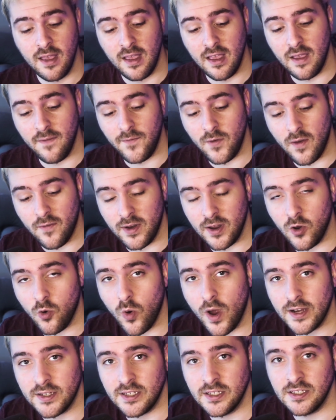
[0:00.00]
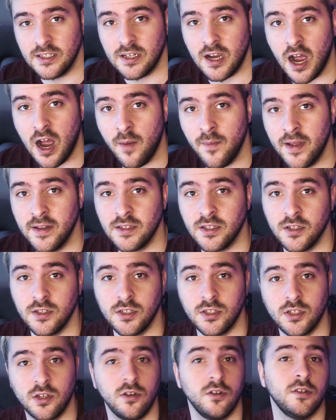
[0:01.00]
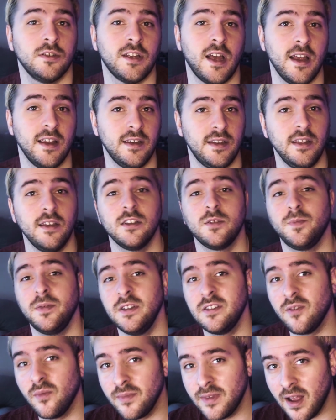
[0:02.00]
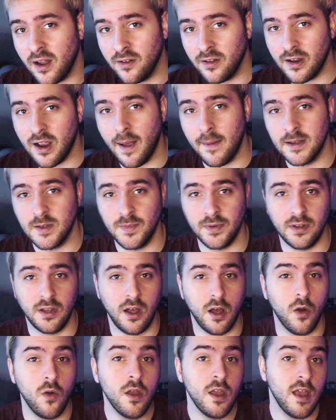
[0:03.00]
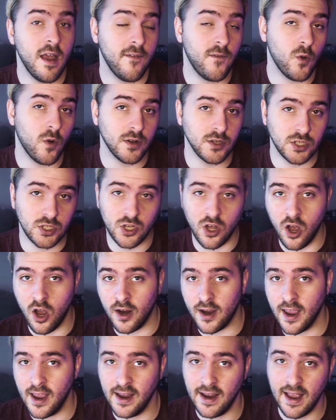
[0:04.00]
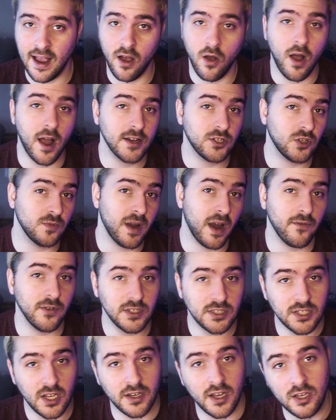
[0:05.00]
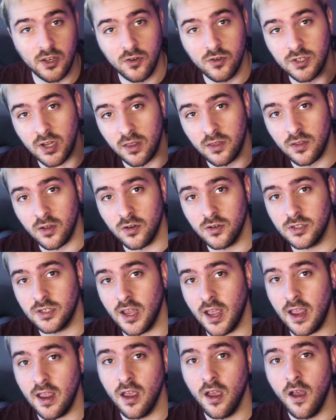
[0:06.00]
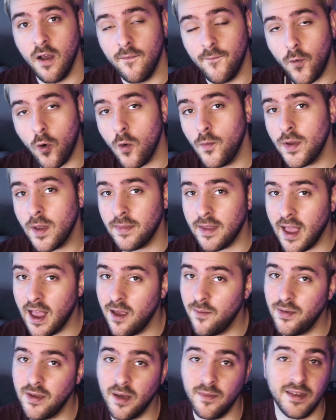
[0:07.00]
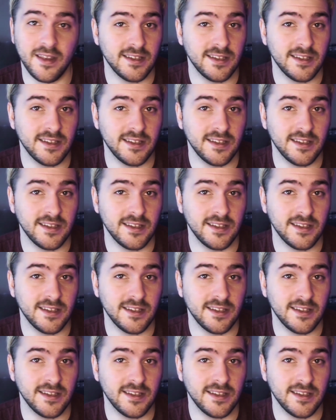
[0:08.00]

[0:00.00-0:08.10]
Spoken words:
If you have any questions, comments, concerns, ideas, please leave them down in the comments below. If you want to just talk, hang out, I stream every Sunday, Tuesday, Thursday, 4 p.m. to 8 p.m.